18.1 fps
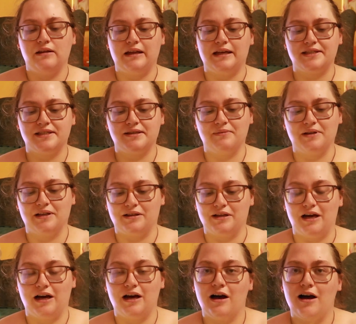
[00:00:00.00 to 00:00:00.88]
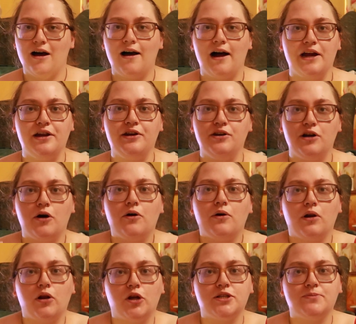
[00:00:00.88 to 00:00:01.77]
That's something that I
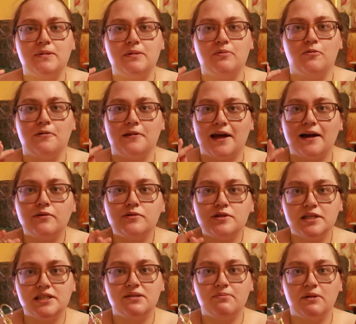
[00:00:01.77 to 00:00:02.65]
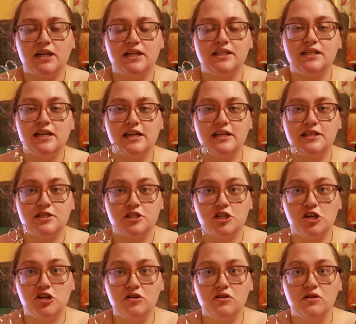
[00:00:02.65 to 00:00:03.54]
know a lot of people without disabilities
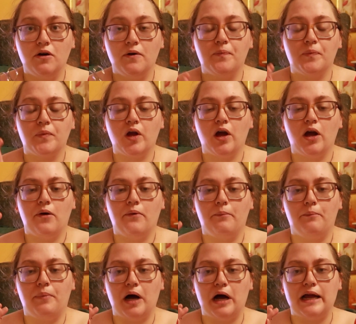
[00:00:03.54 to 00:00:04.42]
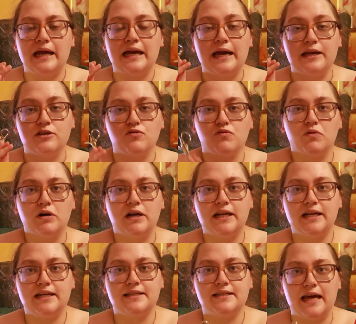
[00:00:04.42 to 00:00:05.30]
do, but it's
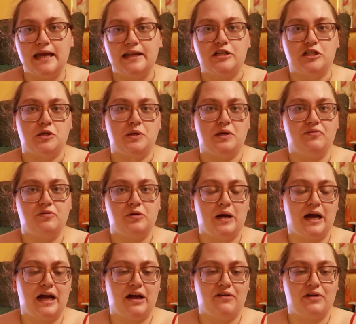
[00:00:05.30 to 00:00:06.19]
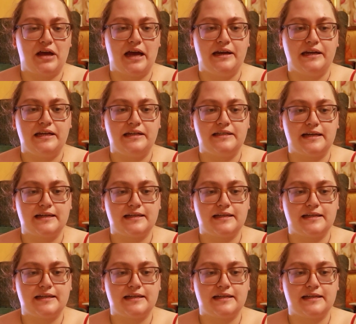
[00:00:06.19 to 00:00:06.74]
really essential if you have any